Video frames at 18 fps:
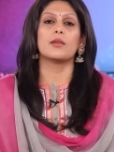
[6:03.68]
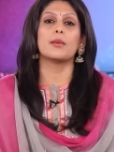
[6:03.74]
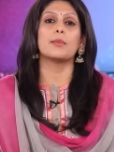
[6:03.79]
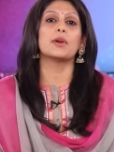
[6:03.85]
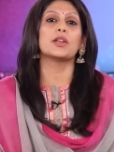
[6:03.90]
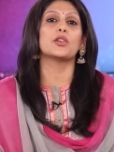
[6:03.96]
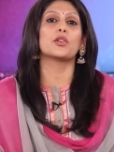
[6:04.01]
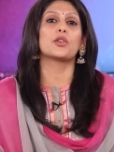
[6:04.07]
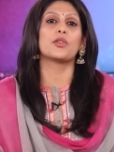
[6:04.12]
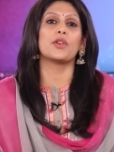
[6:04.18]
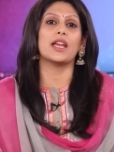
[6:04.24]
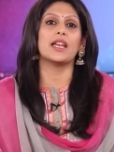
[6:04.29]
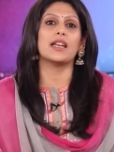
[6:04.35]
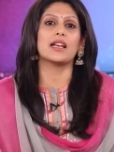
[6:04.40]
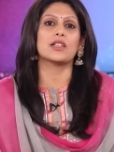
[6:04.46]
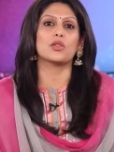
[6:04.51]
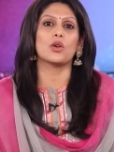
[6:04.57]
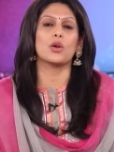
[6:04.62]
Remember,
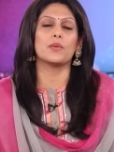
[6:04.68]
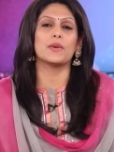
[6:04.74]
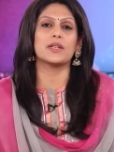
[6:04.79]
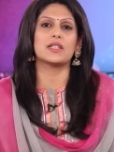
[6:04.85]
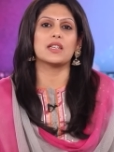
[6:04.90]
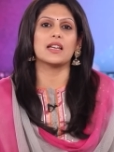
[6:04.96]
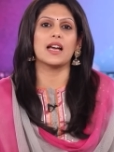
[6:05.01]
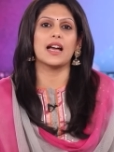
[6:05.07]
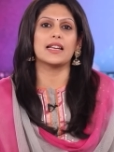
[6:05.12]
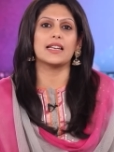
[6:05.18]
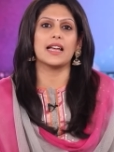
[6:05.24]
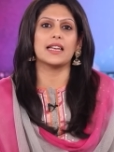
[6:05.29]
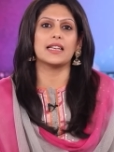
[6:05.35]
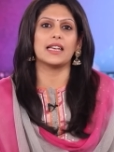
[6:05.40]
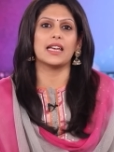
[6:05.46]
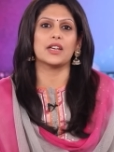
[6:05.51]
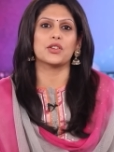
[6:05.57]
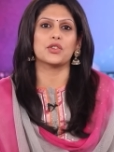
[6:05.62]
Ukraine has always denied
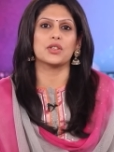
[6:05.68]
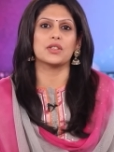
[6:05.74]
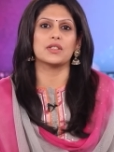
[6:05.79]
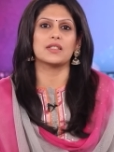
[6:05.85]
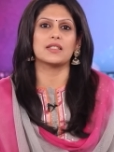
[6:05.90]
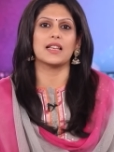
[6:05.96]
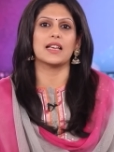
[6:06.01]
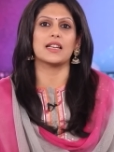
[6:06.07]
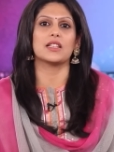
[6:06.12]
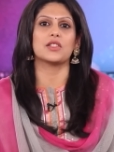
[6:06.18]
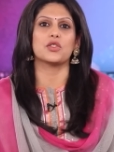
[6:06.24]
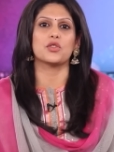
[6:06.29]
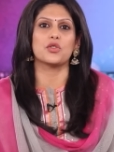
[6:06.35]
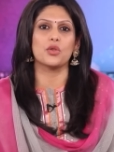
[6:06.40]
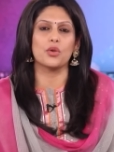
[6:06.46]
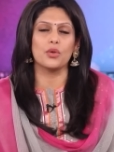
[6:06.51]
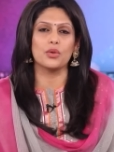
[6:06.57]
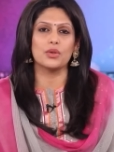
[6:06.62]
allegations that its
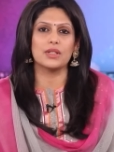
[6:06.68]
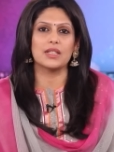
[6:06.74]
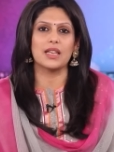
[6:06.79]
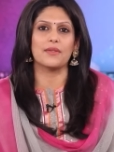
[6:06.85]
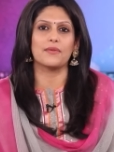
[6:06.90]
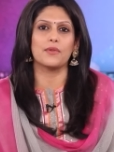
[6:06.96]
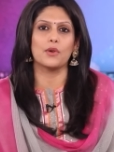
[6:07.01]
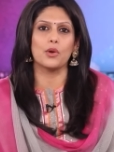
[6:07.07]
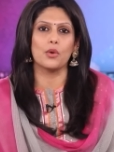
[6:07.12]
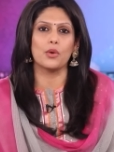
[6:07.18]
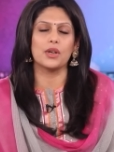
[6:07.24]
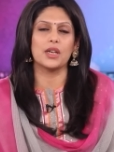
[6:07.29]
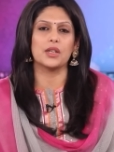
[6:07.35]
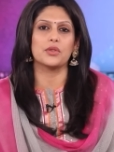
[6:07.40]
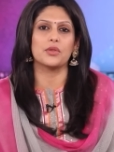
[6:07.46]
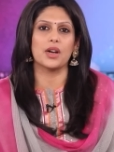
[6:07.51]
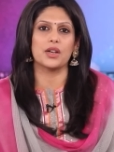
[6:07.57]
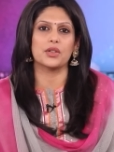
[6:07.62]
drones have flown
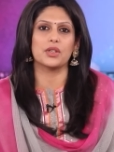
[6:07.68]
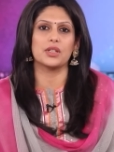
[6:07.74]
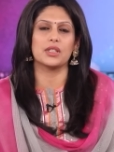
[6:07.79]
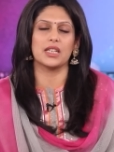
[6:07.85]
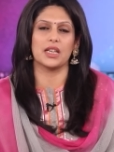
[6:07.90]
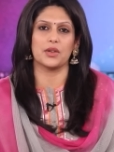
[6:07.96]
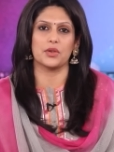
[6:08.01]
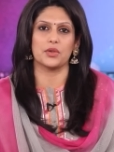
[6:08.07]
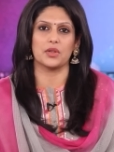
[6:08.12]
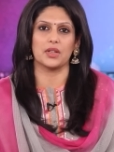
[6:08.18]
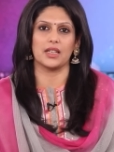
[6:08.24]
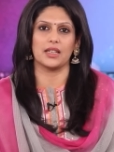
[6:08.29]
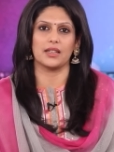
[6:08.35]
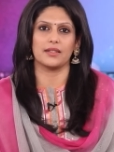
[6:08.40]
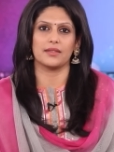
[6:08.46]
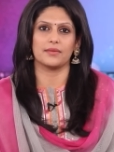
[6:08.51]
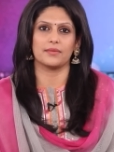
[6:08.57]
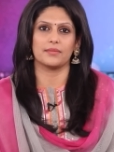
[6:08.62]
into Russian
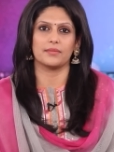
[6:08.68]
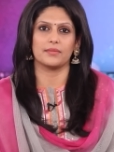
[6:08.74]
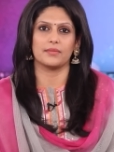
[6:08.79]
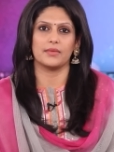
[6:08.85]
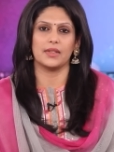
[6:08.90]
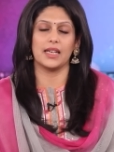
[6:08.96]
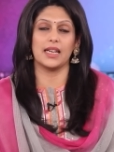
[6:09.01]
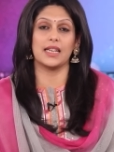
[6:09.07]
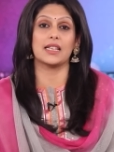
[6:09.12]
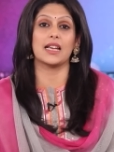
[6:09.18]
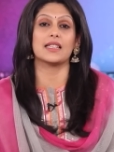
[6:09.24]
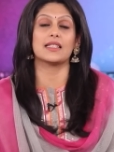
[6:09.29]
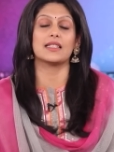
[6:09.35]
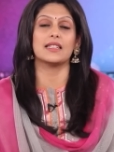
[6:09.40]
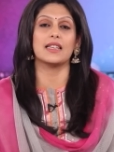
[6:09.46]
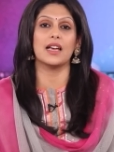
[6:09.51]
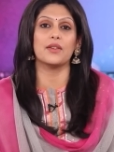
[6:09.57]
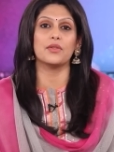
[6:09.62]
territory. It
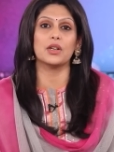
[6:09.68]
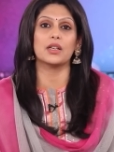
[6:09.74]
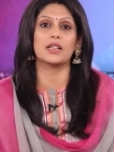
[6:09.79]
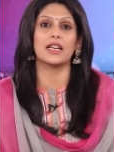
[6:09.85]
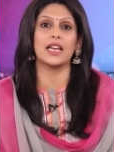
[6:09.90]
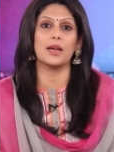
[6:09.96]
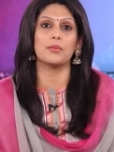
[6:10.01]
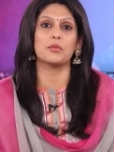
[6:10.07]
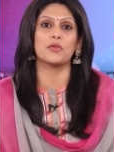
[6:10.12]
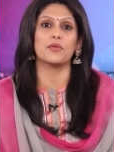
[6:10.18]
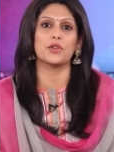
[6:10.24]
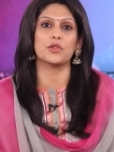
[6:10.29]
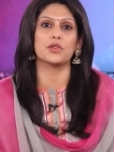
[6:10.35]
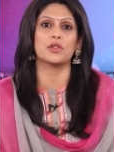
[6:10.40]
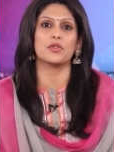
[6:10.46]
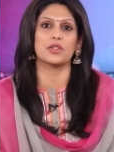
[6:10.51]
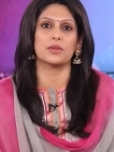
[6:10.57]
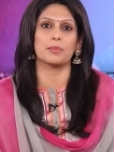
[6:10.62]
has never claimed
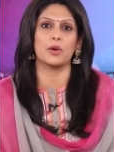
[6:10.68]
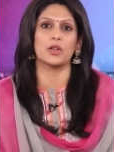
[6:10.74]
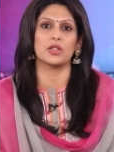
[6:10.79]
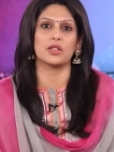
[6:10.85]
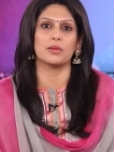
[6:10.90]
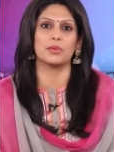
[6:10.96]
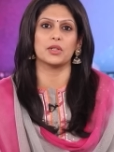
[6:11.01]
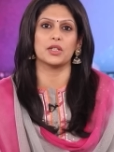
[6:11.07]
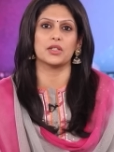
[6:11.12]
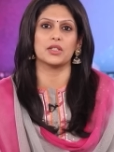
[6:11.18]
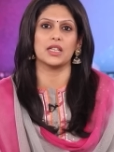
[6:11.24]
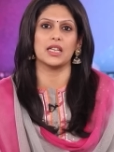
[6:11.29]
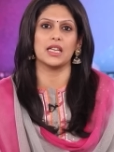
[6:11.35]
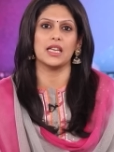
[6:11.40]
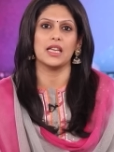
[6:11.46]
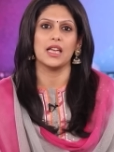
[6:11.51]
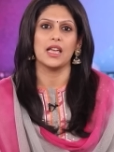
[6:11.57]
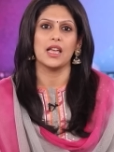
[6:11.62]
official
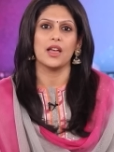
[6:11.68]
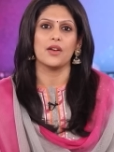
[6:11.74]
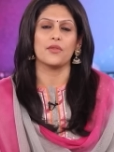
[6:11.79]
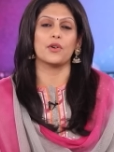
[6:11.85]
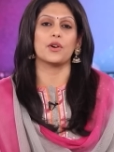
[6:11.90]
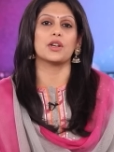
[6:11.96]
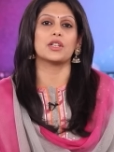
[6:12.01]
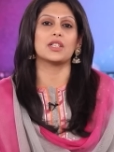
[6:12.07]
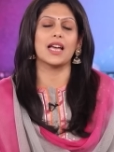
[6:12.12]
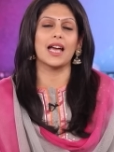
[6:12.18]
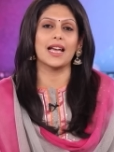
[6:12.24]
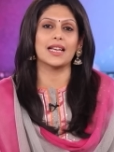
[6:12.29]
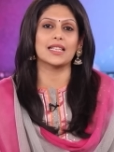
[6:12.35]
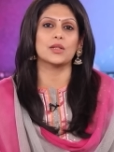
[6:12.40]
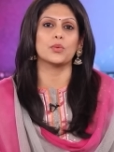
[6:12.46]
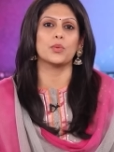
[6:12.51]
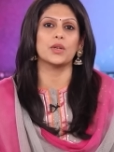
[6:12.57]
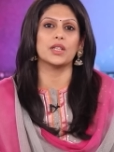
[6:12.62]
responsibility for
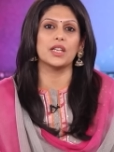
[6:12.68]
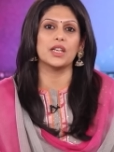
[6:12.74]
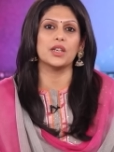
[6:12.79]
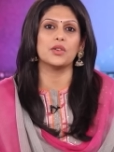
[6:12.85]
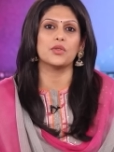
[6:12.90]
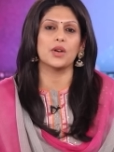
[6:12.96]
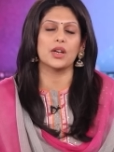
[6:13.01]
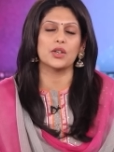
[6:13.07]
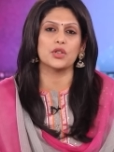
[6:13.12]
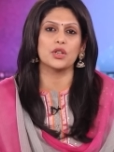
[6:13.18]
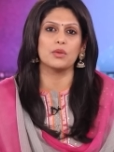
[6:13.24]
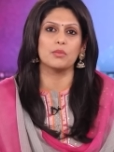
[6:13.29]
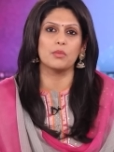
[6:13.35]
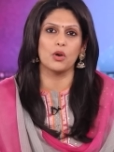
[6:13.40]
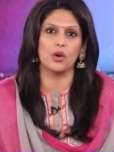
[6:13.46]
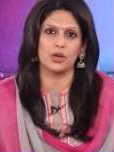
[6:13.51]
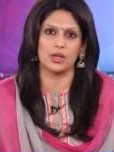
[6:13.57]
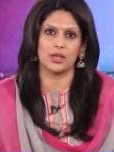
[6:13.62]
attacks within
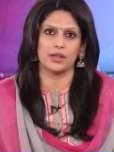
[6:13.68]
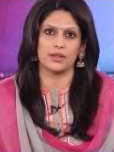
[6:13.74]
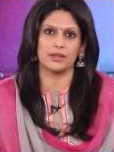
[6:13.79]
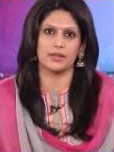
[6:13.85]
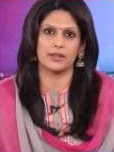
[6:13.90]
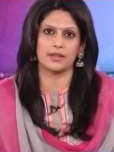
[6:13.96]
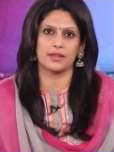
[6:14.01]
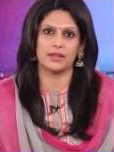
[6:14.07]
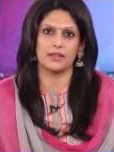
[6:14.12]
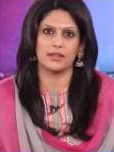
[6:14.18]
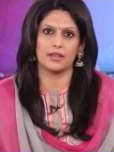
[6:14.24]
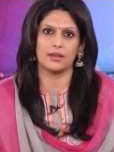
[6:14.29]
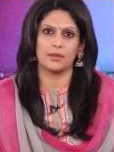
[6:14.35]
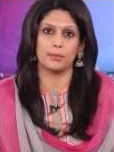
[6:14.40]
Russian borders.